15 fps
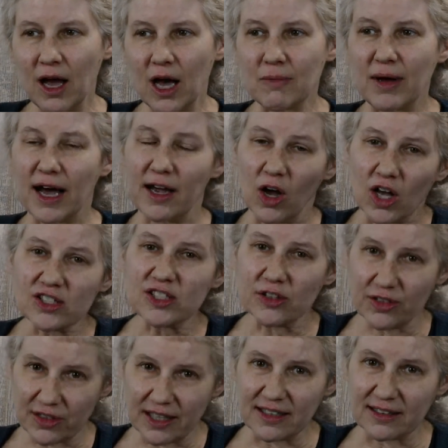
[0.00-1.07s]
I
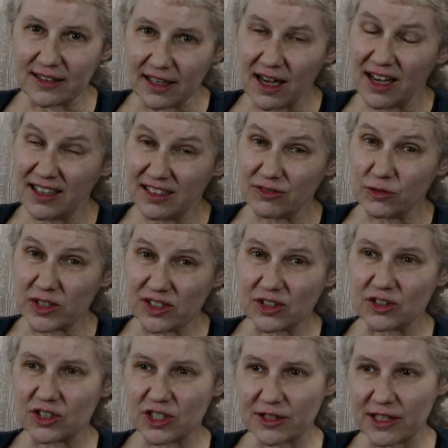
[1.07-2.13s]
also think in the kind of
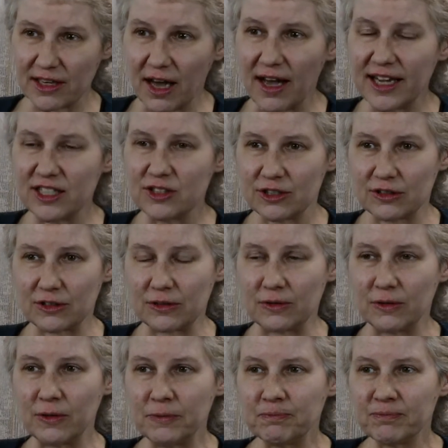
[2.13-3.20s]
research that I
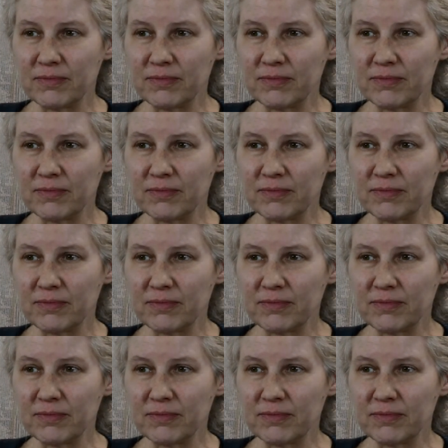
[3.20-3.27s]
do,